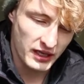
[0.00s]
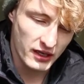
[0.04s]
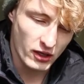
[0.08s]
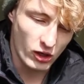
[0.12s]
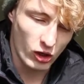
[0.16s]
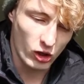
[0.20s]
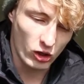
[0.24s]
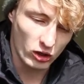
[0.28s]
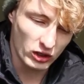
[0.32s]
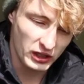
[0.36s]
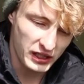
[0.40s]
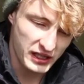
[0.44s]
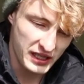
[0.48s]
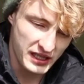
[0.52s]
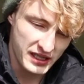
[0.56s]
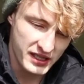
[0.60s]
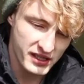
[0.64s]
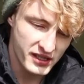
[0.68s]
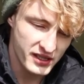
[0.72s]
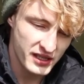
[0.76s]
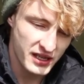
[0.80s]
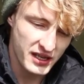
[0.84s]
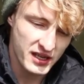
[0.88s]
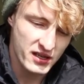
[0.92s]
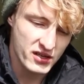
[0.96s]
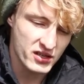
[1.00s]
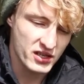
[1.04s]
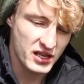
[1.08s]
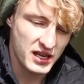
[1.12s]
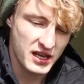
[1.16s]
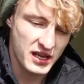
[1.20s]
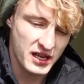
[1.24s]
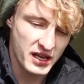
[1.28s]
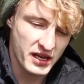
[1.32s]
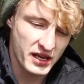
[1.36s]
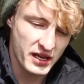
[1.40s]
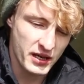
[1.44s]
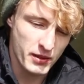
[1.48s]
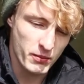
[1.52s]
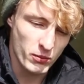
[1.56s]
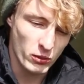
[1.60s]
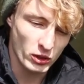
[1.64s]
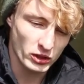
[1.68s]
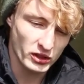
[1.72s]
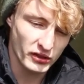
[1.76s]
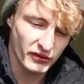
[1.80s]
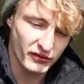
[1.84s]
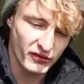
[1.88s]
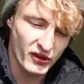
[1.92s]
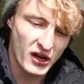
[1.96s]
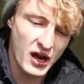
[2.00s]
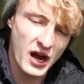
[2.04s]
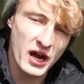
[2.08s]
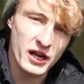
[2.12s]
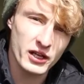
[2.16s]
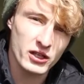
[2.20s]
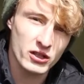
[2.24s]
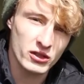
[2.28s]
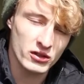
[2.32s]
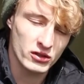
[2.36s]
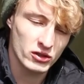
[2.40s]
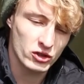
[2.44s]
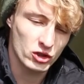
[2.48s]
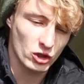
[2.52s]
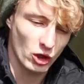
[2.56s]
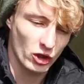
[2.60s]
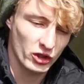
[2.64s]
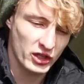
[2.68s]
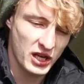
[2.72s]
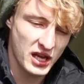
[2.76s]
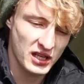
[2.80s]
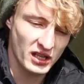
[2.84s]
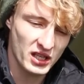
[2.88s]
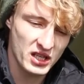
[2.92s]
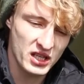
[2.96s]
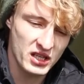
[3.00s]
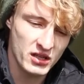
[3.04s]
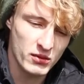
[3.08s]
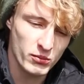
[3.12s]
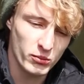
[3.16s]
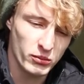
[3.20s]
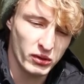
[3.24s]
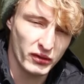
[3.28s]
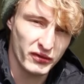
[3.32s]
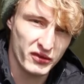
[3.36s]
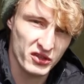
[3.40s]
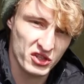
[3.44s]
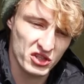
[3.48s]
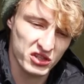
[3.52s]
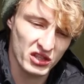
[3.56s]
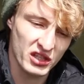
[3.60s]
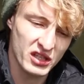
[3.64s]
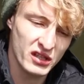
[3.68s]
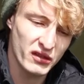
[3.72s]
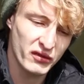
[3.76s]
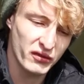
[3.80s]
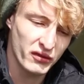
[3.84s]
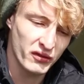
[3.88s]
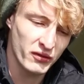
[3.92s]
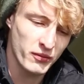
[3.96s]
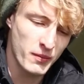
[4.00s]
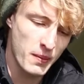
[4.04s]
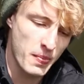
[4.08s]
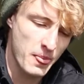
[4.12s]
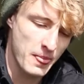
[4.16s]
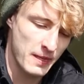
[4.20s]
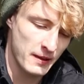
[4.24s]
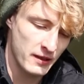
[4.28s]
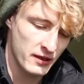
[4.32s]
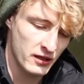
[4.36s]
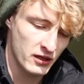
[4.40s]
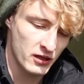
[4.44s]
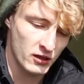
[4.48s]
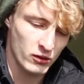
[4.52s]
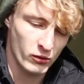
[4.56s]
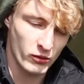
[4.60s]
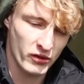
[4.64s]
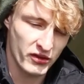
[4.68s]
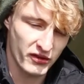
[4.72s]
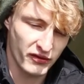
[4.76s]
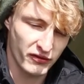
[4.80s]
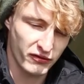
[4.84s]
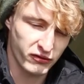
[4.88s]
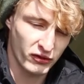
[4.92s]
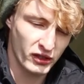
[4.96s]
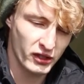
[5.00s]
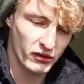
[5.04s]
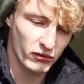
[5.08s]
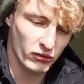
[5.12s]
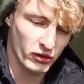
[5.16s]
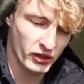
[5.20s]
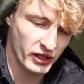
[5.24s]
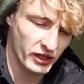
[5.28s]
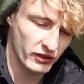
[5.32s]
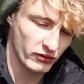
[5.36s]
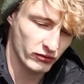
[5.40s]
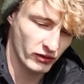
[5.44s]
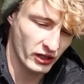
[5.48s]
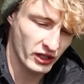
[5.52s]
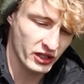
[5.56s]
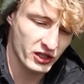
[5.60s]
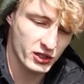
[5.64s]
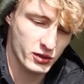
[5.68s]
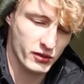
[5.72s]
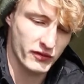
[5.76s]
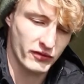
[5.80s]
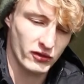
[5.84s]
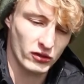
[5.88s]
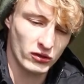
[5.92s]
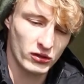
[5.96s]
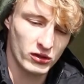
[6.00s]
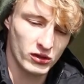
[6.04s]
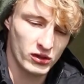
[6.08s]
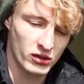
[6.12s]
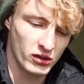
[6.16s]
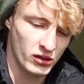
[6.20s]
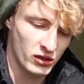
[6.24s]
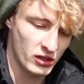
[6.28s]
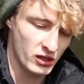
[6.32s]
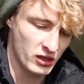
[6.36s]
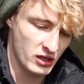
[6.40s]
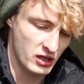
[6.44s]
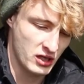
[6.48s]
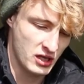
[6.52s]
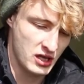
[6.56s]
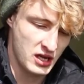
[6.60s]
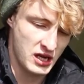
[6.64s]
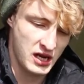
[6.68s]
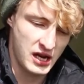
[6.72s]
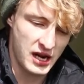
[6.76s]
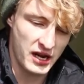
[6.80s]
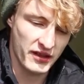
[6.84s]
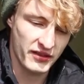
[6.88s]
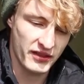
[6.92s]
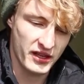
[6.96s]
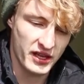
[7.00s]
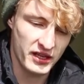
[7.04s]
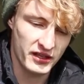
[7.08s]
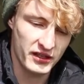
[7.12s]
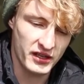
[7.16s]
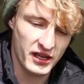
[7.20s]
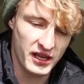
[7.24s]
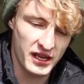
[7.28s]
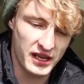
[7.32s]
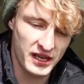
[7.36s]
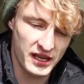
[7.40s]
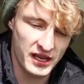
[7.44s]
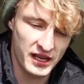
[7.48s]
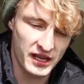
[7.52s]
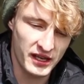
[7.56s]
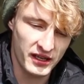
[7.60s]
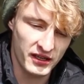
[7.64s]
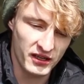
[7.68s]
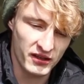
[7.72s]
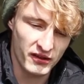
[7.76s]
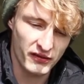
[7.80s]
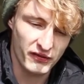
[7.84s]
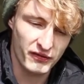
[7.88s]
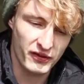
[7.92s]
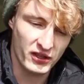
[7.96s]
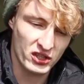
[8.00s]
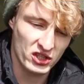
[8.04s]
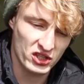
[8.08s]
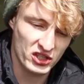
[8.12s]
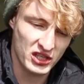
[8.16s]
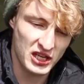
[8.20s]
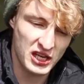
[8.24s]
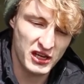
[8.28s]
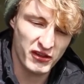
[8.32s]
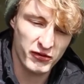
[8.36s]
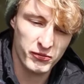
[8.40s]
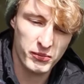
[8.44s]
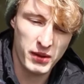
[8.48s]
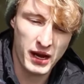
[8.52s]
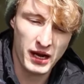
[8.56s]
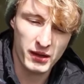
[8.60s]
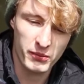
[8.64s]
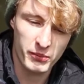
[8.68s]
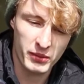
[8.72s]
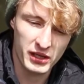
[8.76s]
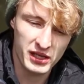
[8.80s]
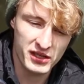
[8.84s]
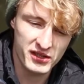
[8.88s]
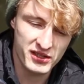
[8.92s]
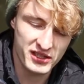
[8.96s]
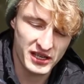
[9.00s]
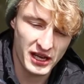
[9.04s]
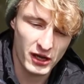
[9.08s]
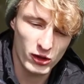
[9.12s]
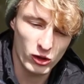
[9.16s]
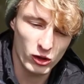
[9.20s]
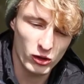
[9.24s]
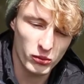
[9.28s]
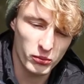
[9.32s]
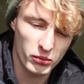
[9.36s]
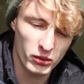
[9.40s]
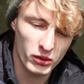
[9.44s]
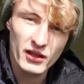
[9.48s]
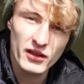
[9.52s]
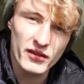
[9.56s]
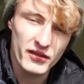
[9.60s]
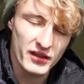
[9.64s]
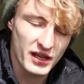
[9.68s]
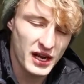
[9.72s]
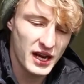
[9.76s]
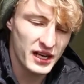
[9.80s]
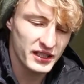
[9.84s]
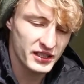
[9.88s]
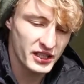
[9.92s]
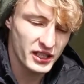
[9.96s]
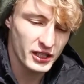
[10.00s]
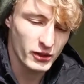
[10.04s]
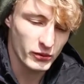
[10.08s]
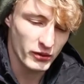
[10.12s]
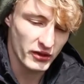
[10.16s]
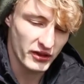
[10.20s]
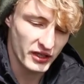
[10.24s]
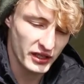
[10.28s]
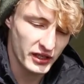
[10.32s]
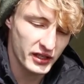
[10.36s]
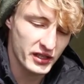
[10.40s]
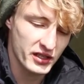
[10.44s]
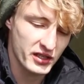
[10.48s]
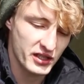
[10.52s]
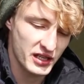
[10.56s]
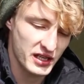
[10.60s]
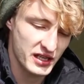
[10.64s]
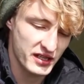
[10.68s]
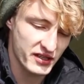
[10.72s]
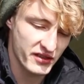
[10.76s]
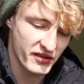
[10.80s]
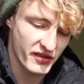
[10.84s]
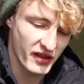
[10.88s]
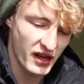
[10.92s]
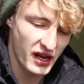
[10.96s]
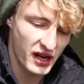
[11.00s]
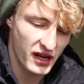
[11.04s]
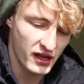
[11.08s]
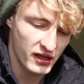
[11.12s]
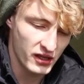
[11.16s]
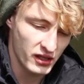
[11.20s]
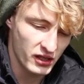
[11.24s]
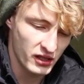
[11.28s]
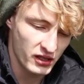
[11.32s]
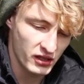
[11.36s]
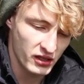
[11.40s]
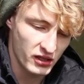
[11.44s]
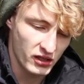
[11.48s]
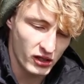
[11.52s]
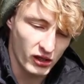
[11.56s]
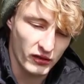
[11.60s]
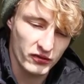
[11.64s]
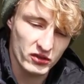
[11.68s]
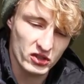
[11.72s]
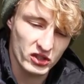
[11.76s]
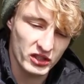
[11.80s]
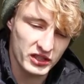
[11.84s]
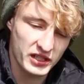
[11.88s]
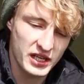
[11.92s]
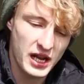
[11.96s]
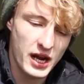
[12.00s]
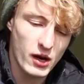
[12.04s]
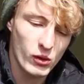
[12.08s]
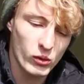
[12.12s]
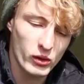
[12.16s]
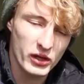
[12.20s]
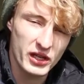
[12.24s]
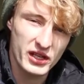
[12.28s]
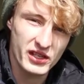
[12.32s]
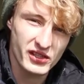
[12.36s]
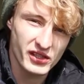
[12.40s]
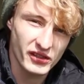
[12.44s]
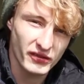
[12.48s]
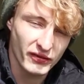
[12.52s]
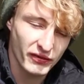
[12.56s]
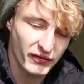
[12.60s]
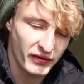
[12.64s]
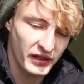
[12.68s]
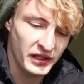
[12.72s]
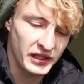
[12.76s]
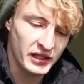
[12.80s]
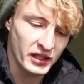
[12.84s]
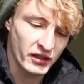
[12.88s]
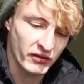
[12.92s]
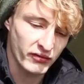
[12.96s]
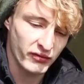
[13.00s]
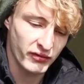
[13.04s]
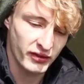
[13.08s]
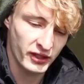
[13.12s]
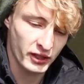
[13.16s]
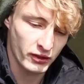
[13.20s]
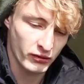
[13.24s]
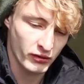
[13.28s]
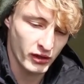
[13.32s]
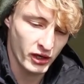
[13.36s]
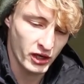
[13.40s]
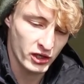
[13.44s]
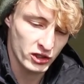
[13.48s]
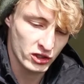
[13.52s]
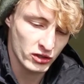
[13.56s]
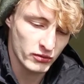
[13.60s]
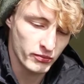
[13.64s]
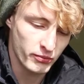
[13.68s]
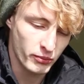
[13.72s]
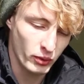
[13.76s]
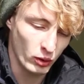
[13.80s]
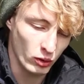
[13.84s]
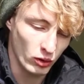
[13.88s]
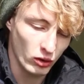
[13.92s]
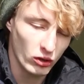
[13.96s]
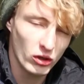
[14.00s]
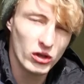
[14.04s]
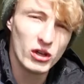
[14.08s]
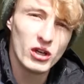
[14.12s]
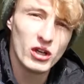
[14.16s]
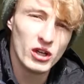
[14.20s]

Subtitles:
All it is a modified Chod Heli buffer sleeve with a free running ring swivel and then a fish safe back bead setup. The idea with this is that obviously now it's in feeder configuration, but